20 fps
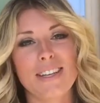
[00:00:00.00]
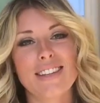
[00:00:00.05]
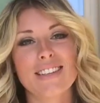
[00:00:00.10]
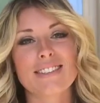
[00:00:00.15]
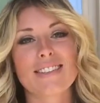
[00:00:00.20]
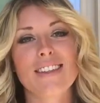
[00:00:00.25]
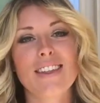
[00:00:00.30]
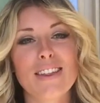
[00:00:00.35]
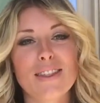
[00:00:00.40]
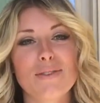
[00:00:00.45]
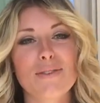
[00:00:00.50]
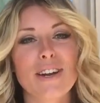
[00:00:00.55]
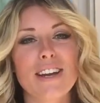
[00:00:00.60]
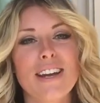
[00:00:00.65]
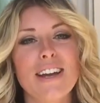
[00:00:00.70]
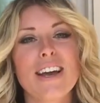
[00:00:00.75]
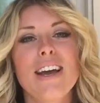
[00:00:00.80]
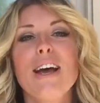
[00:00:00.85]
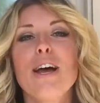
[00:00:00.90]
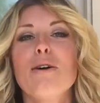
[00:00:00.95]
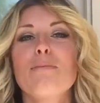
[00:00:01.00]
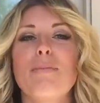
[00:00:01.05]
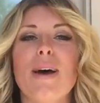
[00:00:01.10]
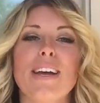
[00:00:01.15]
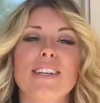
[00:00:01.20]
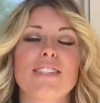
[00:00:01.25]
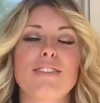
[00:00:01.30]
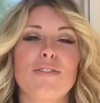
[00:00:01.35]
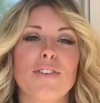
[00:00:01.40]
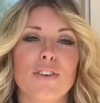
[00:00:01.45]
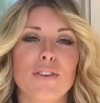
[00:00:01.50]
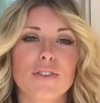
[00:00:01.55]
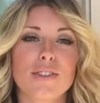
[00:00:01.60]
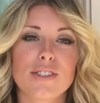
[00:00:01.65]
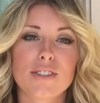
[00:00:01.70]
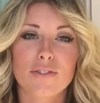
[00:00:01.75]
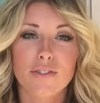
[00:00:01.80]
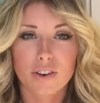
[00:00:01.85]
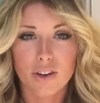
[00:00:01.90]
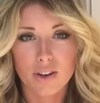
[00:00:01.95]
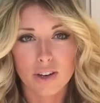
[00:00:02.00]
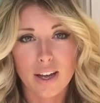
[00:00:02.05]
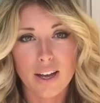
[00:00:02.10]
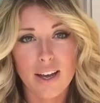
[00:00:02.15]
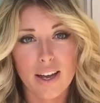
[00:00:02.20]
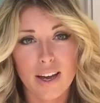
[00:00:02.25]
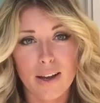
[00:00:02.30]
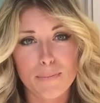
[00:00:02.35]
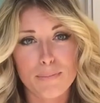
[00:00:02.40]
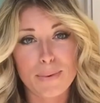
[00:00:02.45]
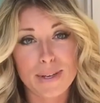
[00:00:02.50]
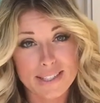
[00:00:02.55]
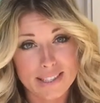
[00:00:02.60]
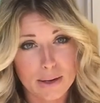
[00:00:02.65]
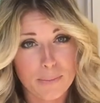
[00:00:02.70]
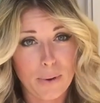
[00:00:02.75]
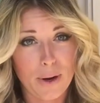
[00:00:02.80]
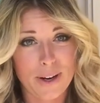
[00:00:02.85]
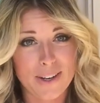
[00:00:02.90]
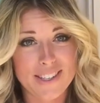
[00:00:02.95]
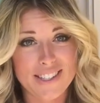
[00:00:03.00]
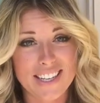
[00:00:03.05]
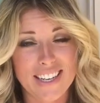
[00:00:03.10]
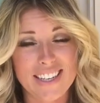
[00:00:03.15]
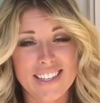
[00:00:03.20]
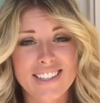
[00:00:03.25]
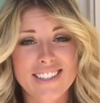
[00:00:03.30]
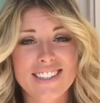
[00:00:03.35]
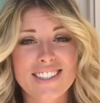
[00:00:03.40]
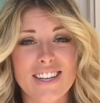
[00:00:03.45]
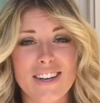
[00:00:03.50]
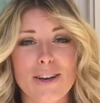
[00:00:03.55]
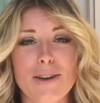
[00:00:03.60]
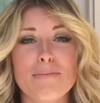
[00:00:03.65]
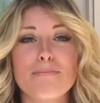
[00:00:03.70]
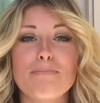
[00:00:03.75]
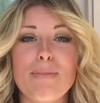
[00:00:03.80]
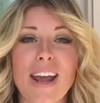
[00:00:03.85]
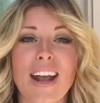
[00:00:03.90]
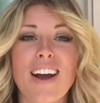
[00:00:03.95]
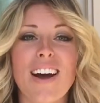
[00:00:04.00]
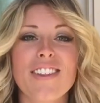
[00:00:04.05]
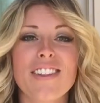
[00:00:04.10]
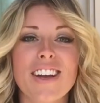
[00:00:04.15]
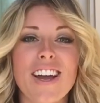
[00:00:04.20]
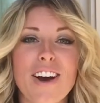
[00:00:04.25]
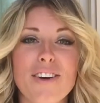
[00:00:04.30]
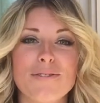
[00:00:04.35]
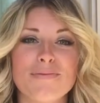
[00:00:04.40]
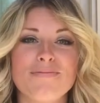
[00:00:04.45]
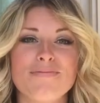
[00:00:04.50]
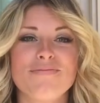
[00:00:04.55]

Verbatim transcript: These are the three best foods for a busy person to make on the go.